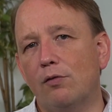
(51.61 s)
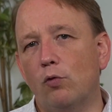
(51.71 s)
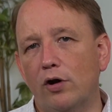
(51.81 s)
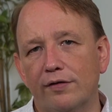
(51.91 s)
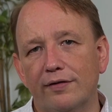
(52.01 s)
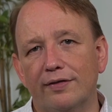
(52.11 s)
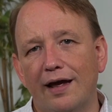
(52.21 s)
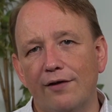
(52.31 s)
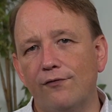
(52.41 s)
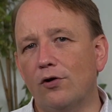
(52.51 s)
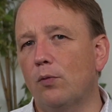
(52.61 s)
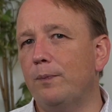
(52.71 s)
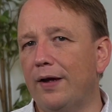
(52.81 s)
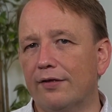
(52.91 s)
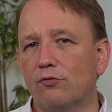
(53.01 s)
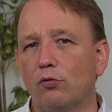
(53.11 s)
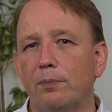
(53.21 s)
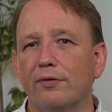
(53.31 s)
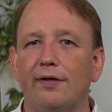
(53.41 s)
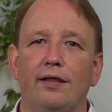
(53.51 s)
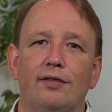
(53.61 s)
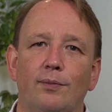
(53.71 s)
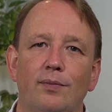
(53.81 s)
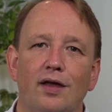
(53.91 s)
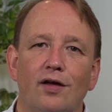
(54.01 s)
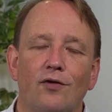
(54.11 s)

words that they feel best represent them